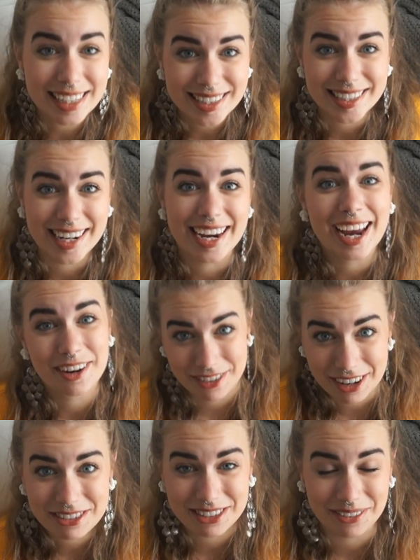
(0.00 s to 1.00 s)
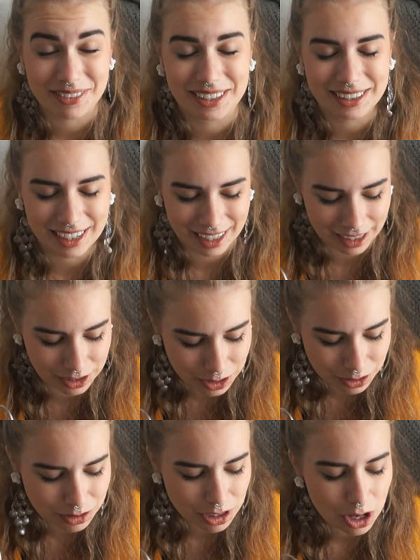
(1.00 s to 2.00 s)
Yesterday I found something that I can
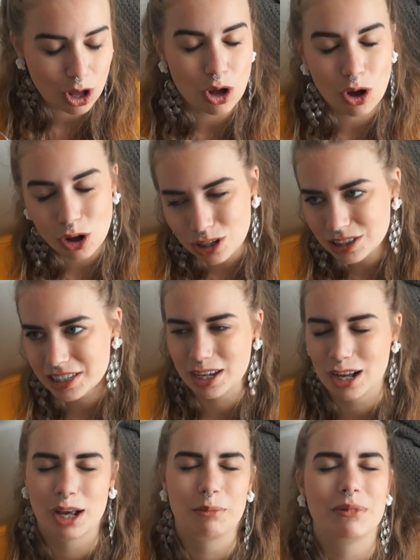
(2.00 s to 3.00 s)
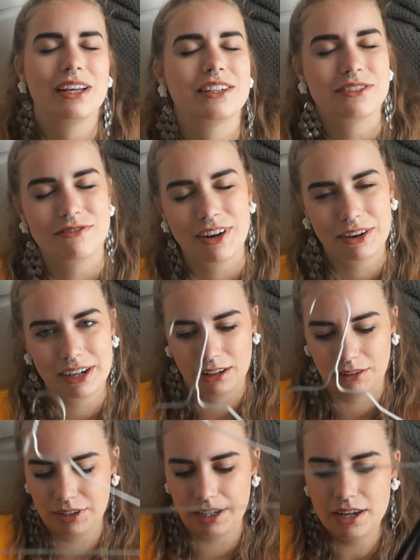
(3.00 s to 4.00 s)
use all the time. It's very
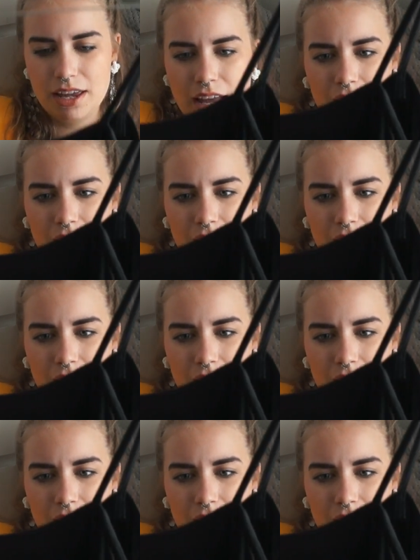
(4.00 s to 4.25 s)
lovely.